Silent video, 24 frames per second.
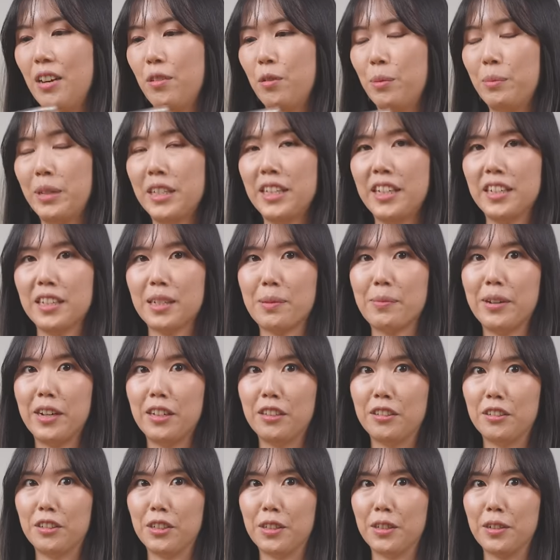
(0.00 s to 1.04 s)
We're missing some
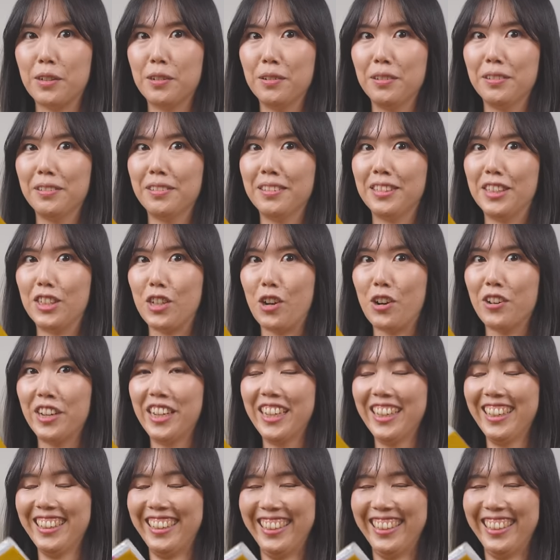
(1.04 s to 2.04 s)
colors though, sorry.